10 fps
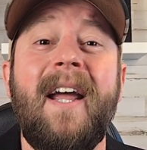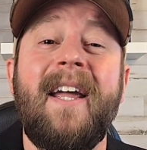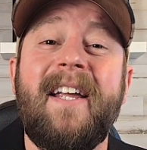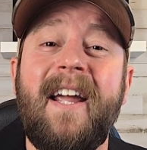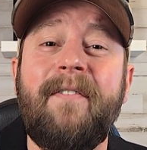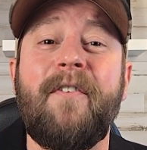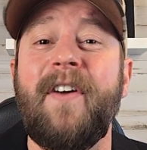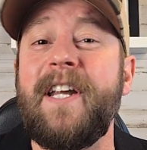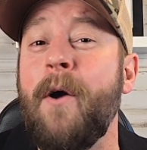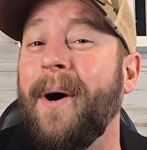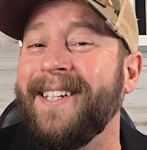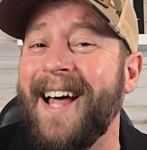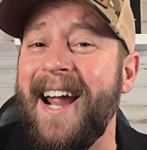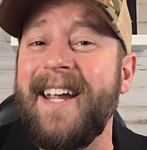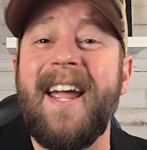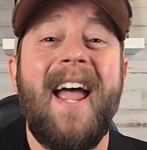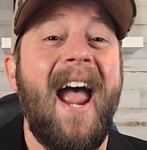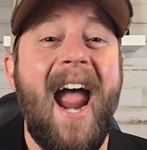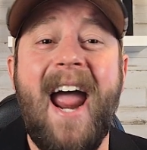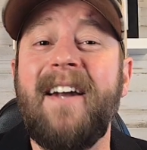give the video a like,
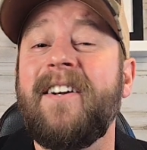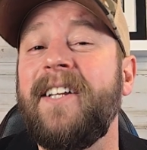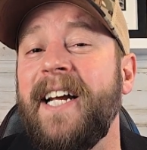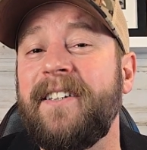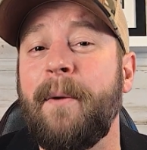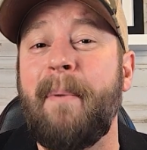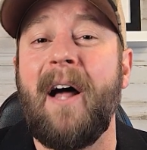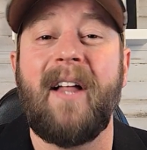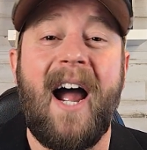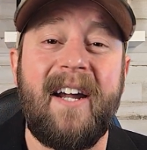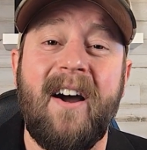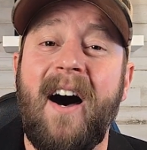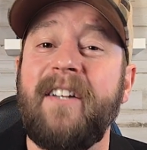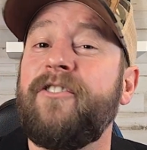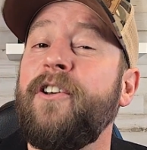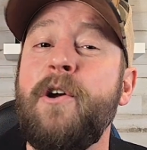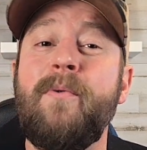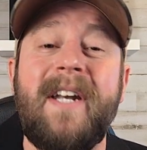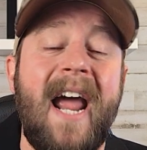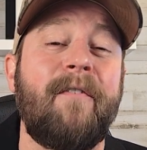and click the bell icon so you
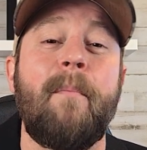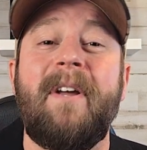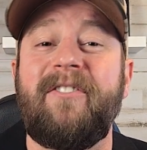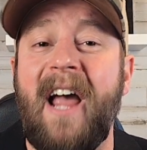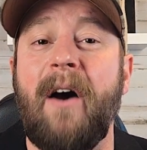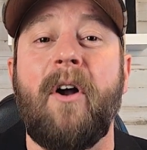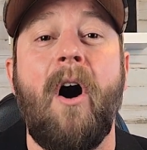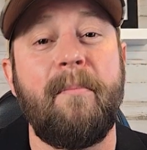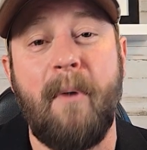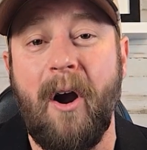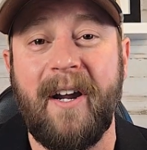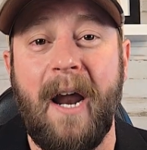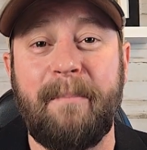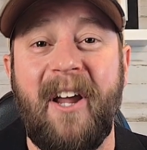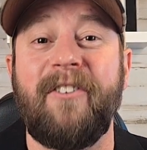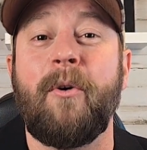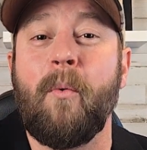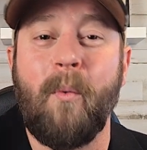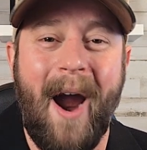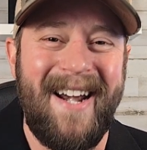never miss out on market updates
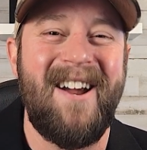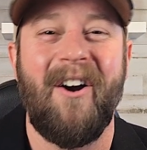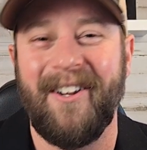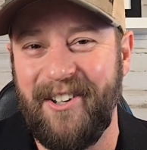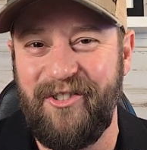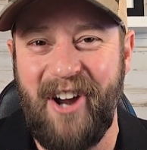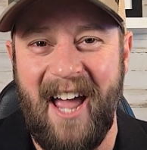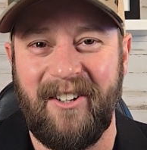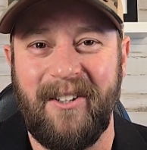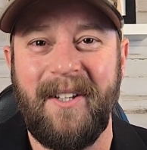right here on this channel.